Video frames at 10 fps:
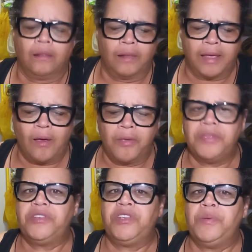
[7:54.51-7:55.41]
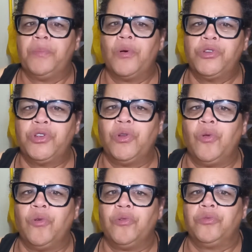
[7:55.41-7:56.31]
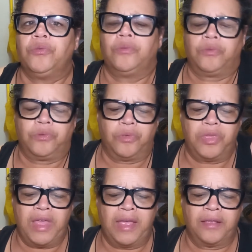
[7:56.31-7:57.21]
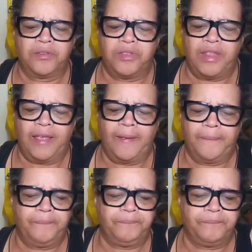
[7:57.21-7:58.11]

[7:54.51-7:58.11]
like all these emotional things that